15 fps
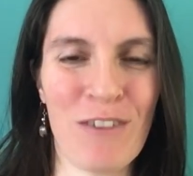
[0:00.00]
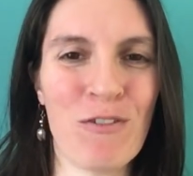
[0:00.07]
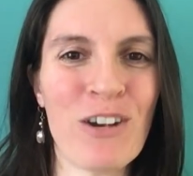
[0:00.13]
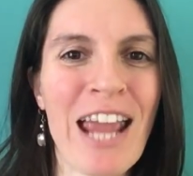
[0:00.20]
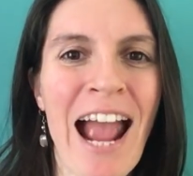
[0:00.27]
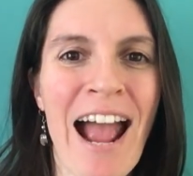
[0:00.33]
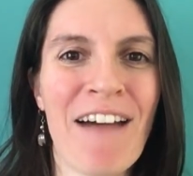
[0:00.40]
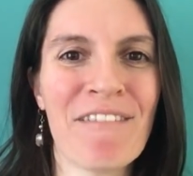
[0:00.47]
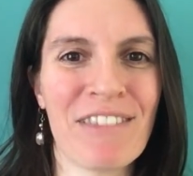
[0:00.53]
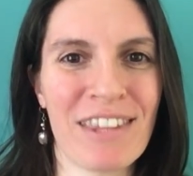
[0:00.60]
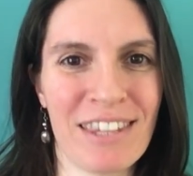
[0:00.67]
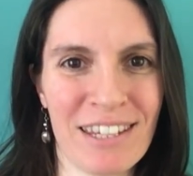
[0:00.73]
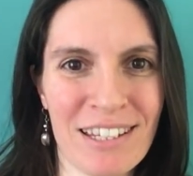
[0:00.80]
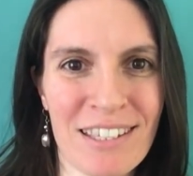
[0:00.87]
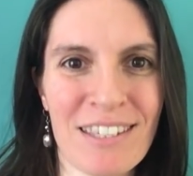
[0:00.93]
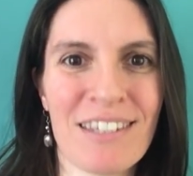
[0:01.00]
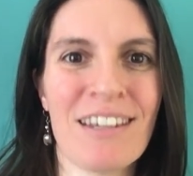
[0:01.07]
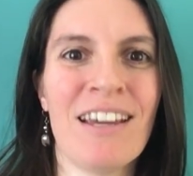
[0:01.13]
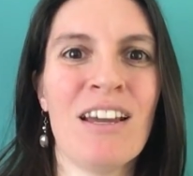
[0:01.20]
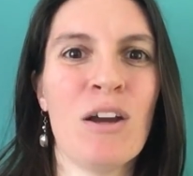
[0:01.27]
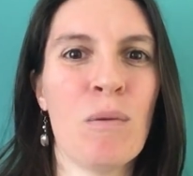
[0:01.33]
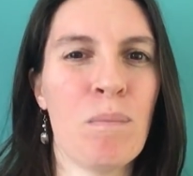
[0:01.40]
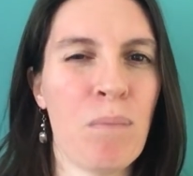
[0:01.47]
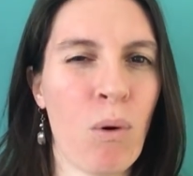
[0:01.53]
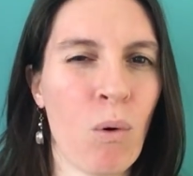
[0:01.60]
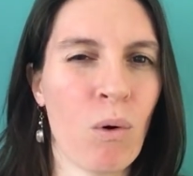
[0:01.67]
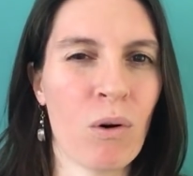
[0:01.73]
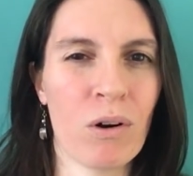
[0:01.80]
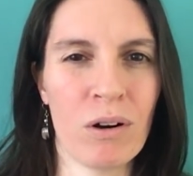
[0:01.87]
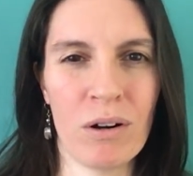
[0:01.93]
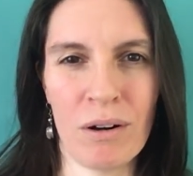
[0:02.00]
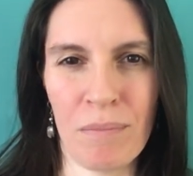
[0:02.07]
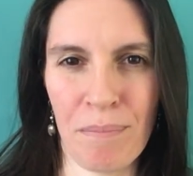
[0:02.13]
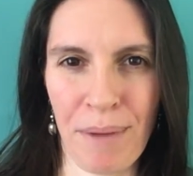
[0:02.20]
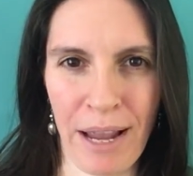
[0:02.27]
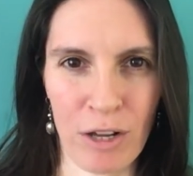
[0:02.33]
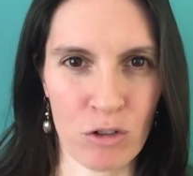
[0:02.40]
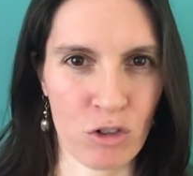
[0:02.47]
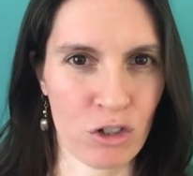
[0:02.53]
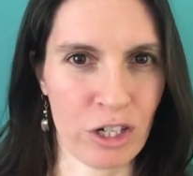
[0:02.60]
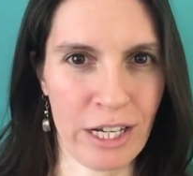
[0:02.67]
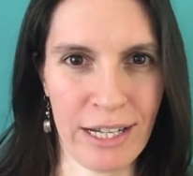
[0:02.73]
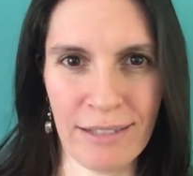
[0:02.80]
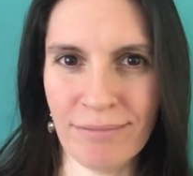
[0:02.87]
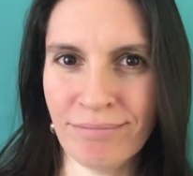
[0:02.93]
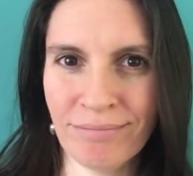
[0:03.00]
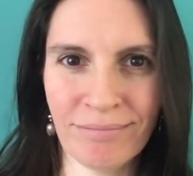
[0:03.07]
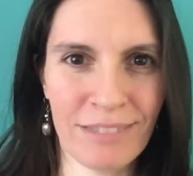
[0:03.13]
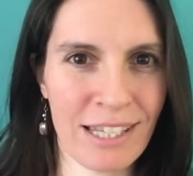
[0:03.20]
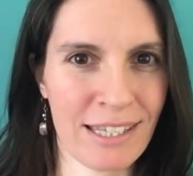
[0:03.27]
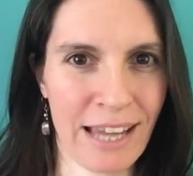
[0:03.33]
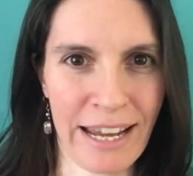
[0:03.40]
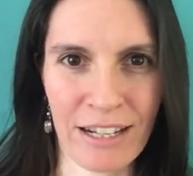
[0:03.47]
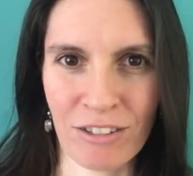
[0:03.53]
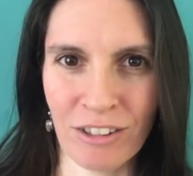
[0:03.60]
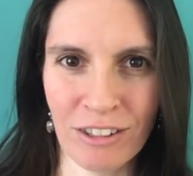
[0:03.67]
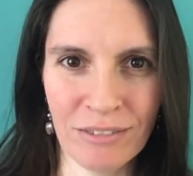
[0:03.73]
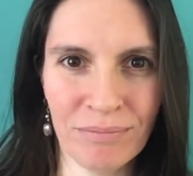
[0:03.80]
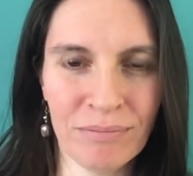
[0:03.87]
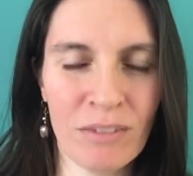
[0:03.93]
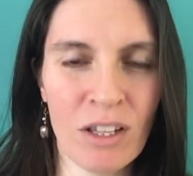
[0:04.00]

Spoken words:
If we have this poor boundary cycle